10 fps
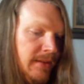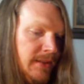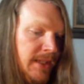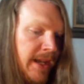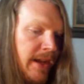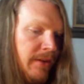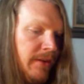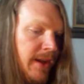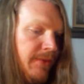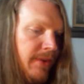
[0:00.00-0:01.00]
She had her
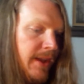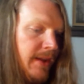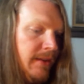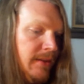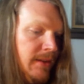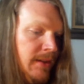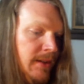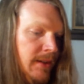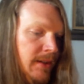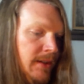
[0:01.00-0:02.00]
knife again.
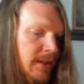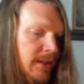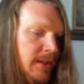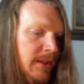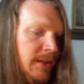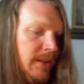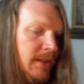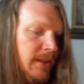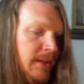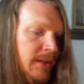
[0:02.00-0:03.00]
She had it under
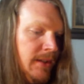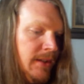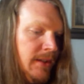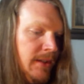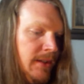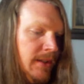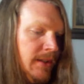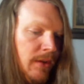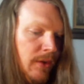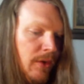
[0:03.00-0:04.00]
Reg's chin.
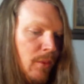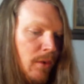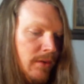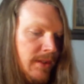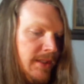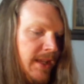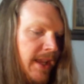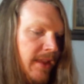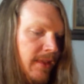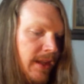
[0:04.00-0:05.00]
"You don't want to
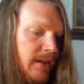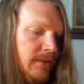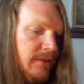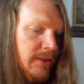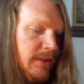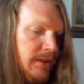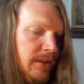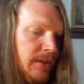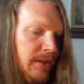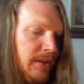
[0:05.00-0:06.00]
stay in there.
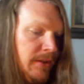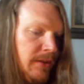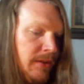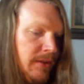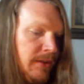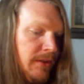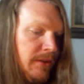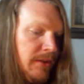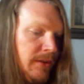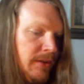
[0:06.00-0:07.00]
Ride the chute to
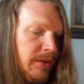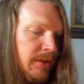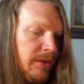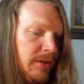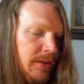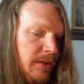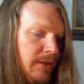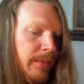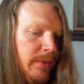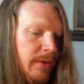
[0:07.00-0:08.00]
the afterlife with
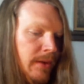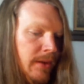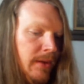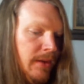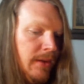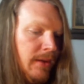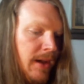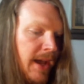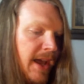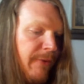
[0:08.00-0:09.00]
him.
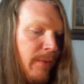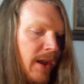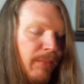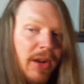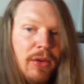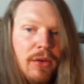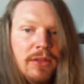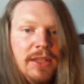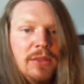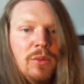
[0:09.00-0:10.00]
I have my
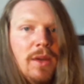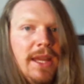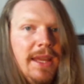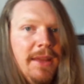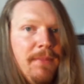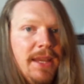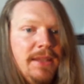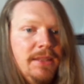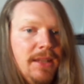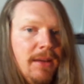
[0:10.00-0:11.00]
priorities way
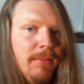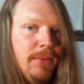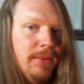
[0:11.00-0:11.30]
messed up."